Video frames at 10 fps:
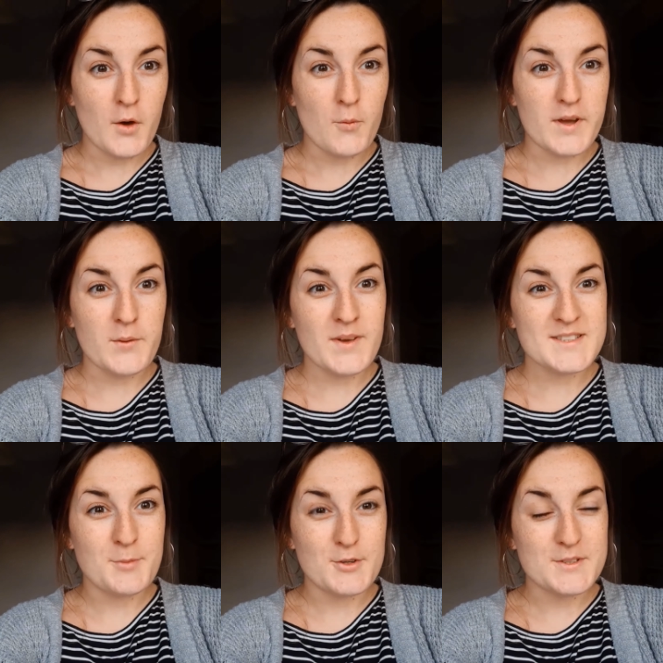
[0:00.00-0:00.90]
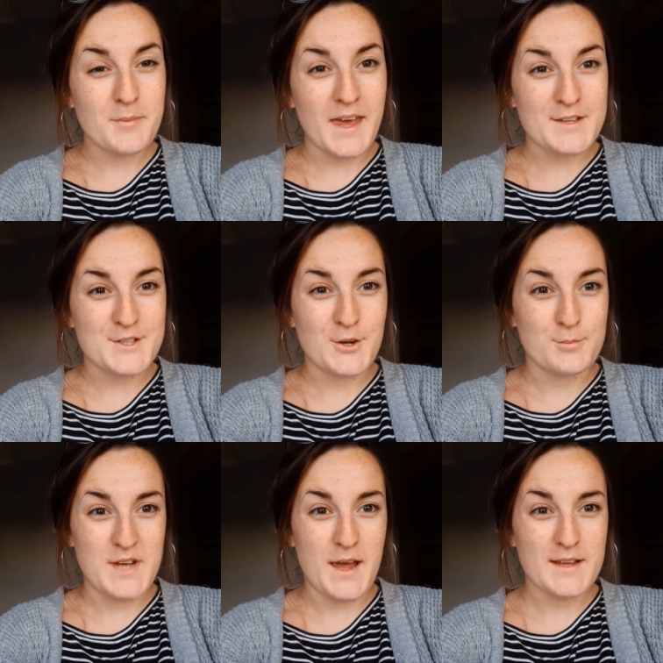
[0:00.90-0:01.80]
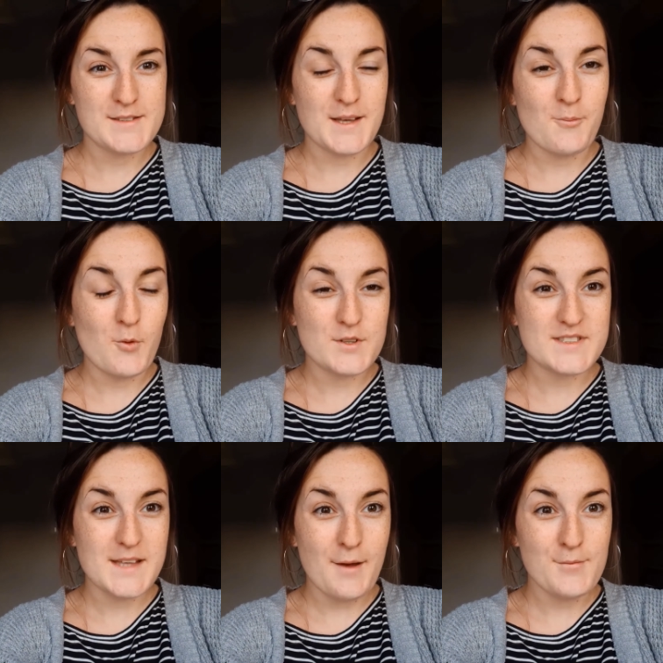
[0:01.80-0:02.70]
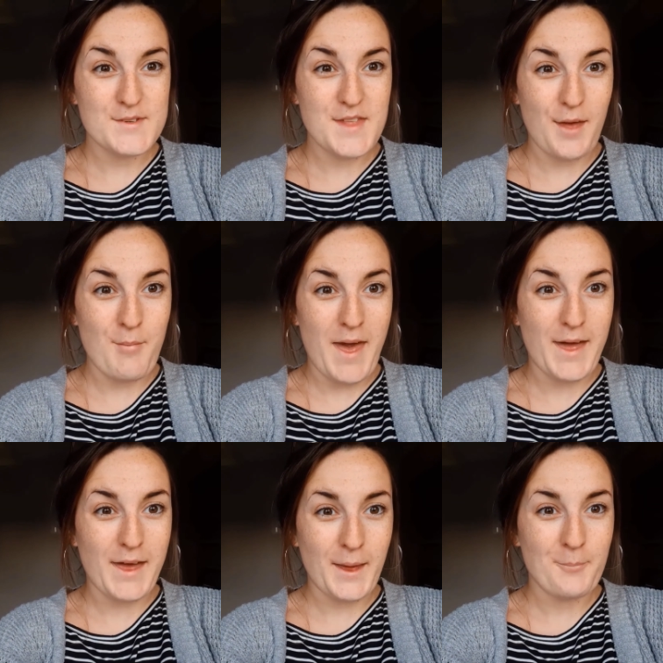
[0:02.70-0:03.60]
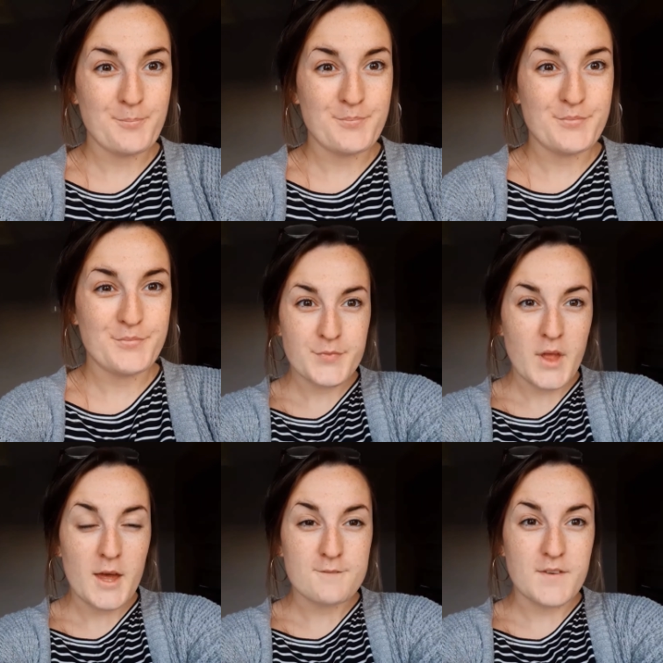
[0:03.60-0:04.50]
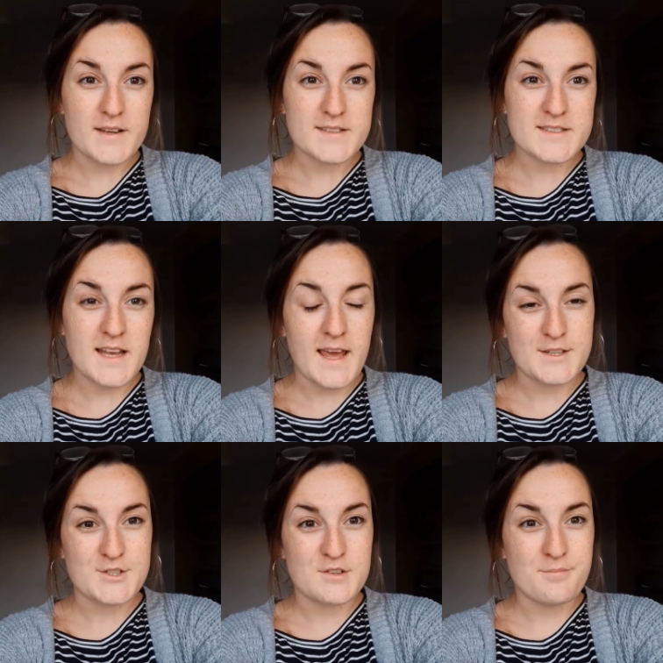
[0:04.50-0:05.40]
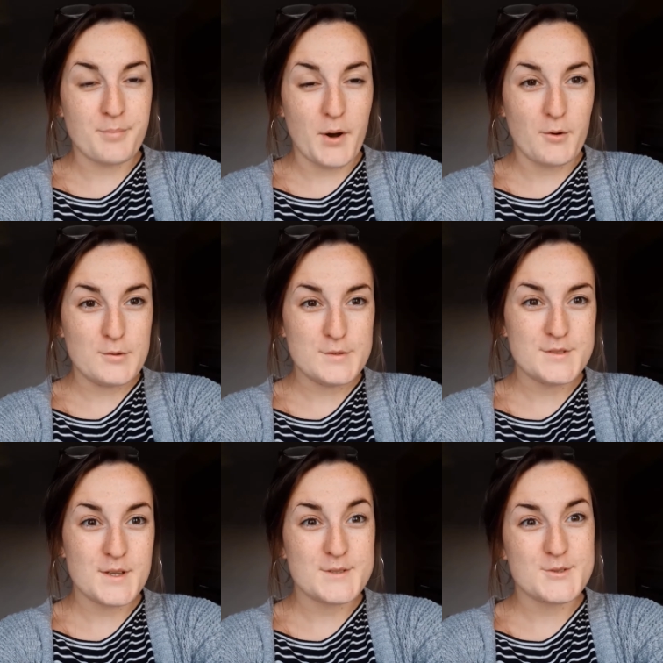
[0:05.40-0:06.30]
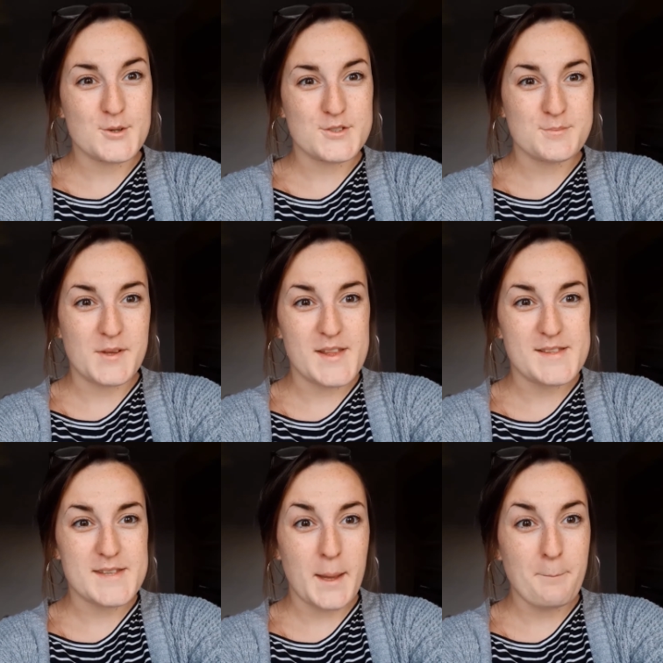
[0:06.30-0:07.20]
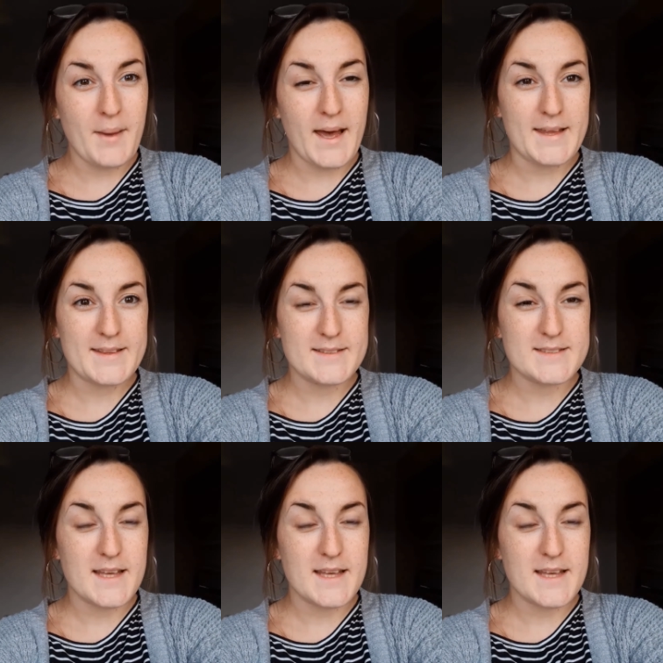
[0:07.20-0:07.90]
We're going to explore some kitchen objects and what sounds they make. Find a selection of bowls, saucepans and pans